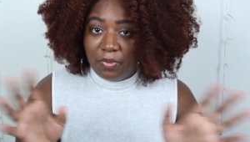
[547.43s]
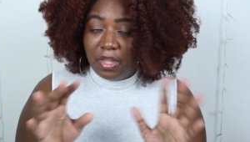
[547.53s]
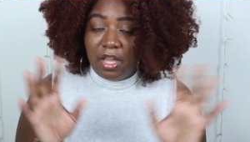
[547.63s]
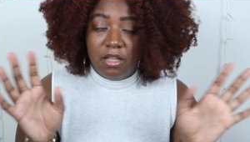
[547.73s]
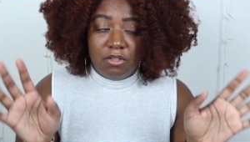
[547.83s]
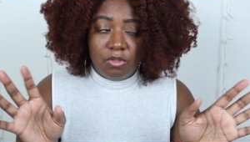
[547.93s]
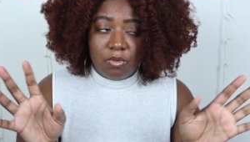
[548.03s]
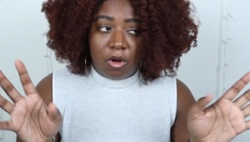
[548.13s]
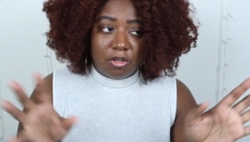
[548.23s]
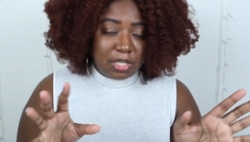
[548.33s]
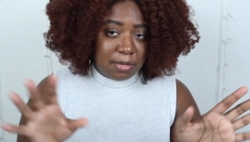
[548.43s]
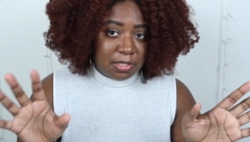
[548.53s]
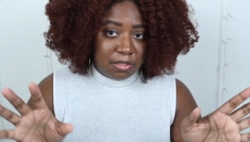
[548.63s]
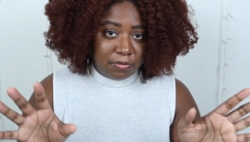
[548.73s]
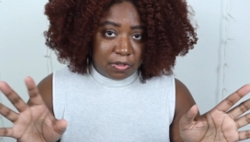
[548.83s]
They do all types of
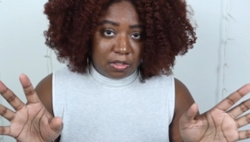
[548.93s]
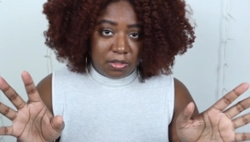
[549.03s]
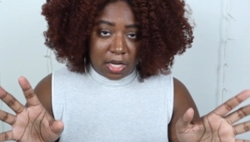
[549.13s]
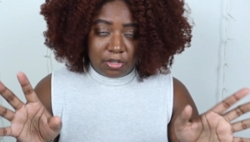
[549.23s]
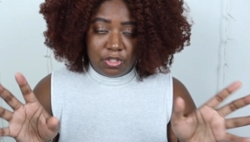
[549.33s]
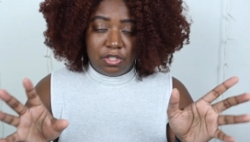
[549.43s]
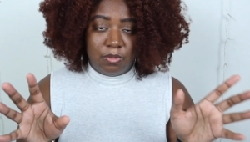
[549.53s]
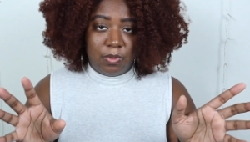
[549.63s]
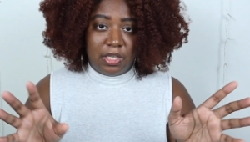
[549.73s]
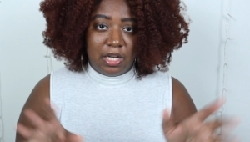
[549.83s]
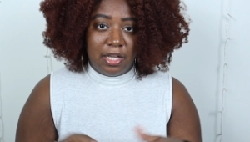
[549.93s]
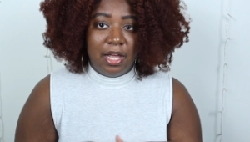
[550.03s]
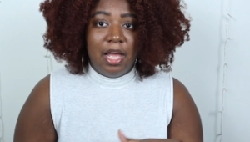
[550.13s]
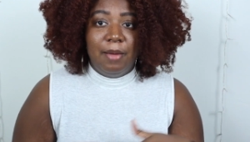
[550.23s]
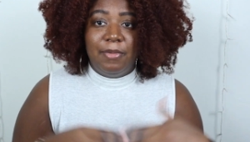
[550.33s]
different textures and whatnot,
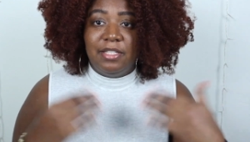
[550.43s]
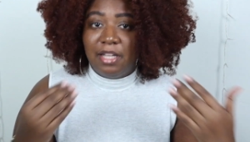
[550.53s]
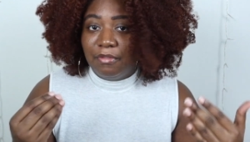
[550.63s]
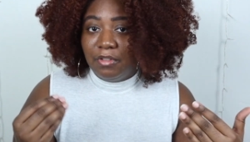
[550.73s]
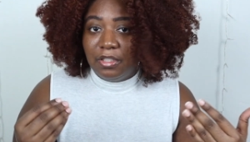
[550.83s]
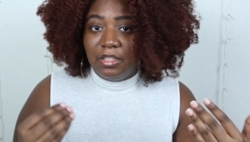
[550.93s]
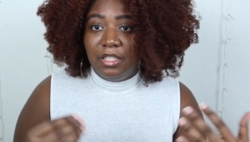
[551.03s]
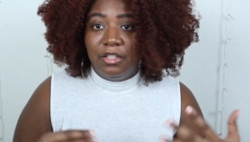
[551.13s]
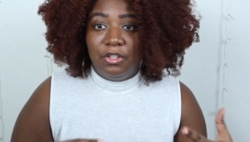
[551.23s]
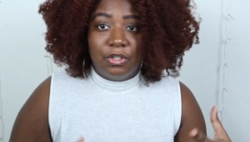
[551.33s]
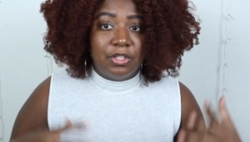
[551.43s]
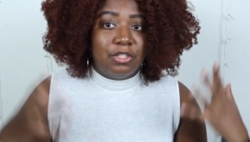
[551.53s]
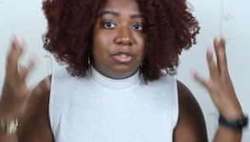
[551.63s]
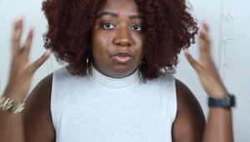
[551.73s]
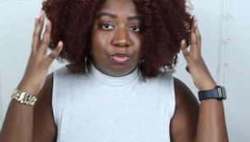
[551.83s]
but definitely the
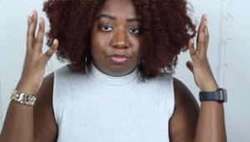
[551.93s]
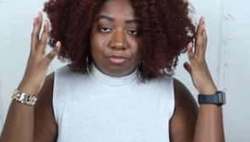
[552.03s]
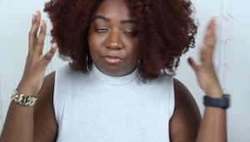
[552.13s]
girlies who